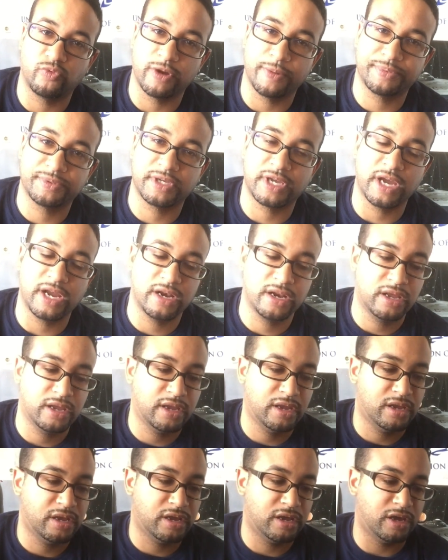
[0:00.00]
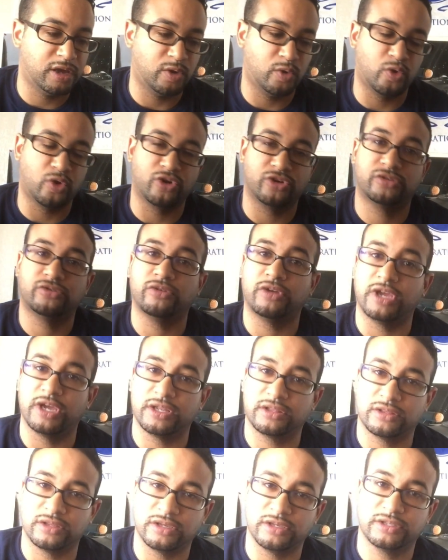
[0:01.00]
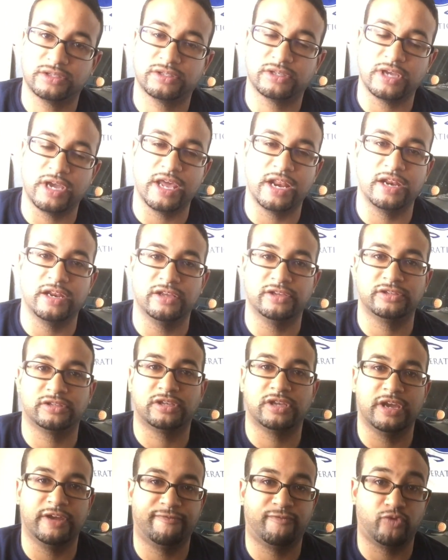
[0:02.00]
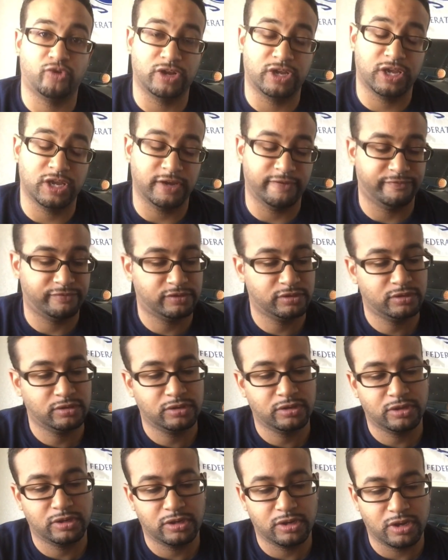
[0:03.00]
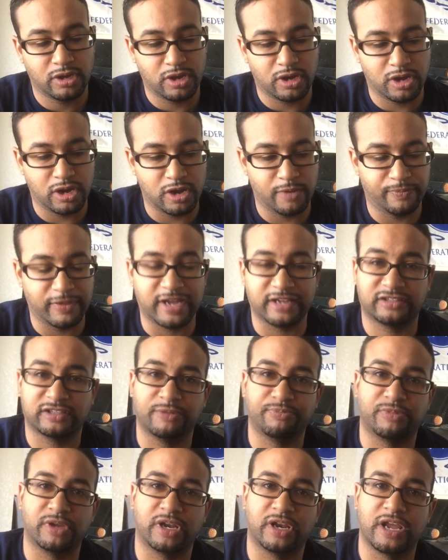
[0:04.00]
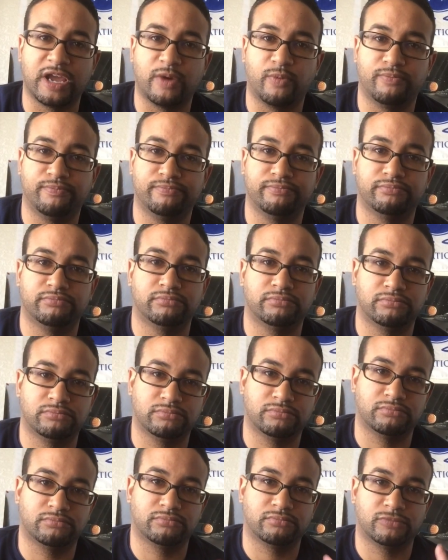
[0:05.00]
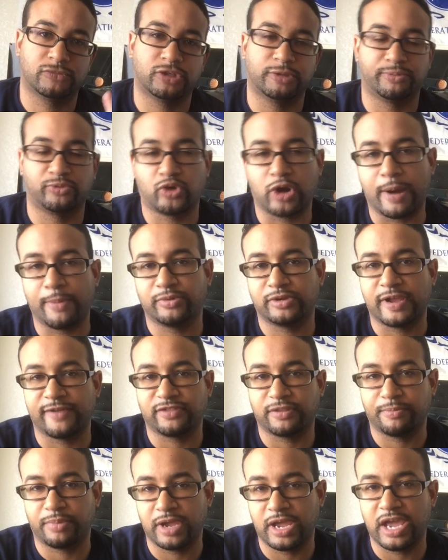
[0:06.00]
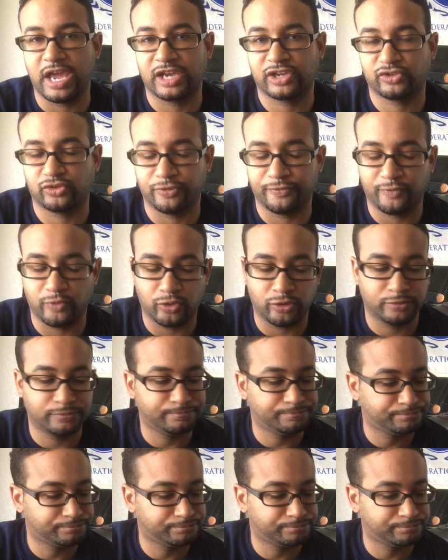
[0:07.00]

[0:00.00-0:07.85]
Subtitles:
website in order to get this, and it is a free gift, not something that subscribers have to pay extra for.